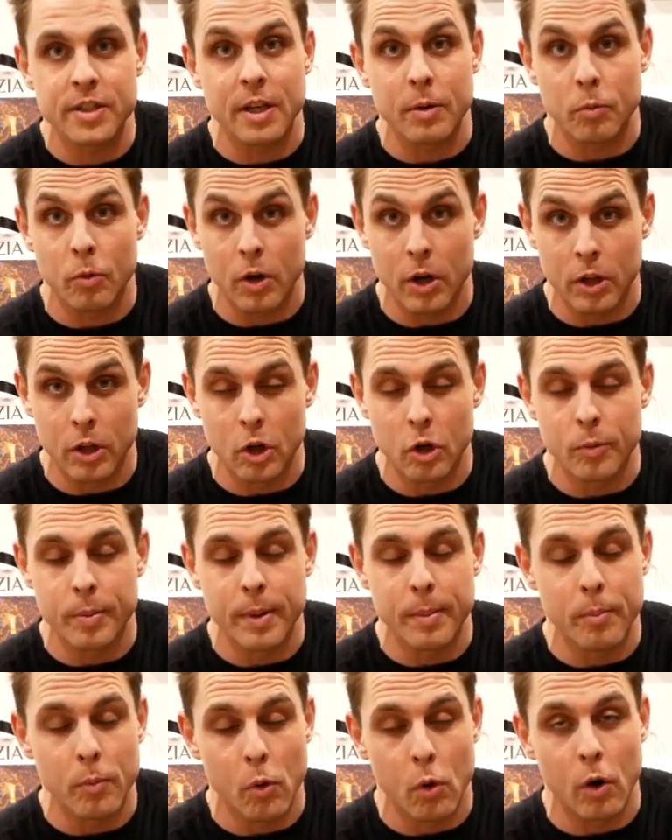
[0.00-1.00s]
that were a little
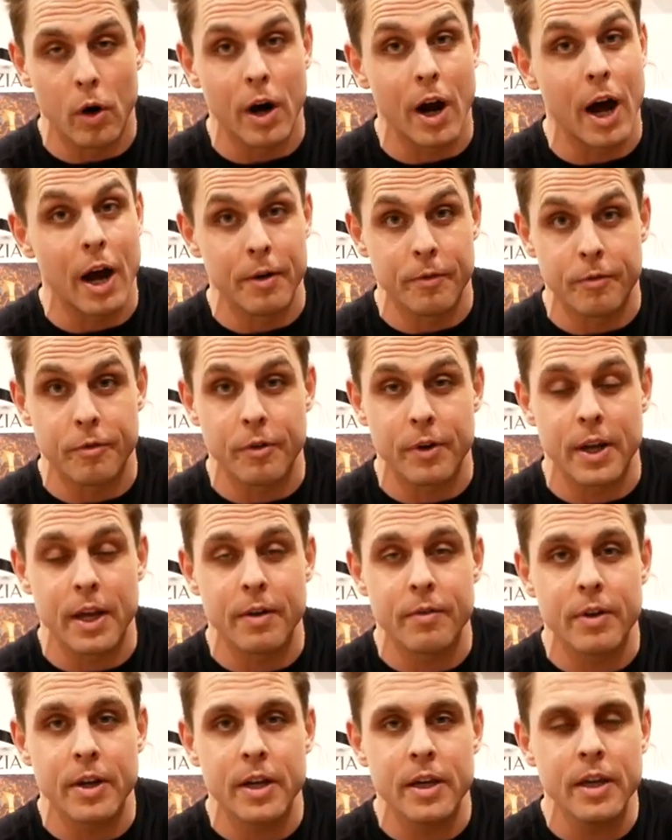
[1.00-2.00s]
bit more
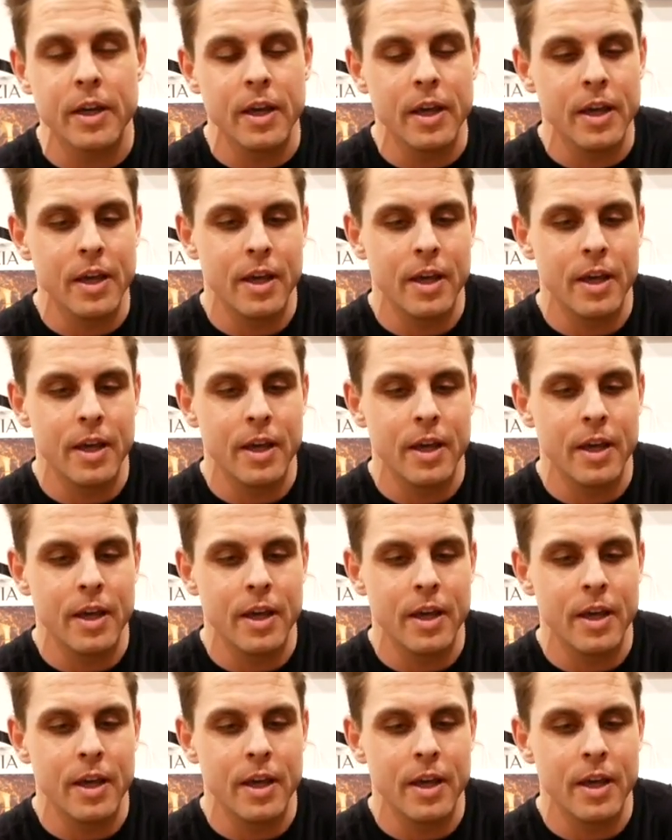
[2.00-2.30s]
unforgiving.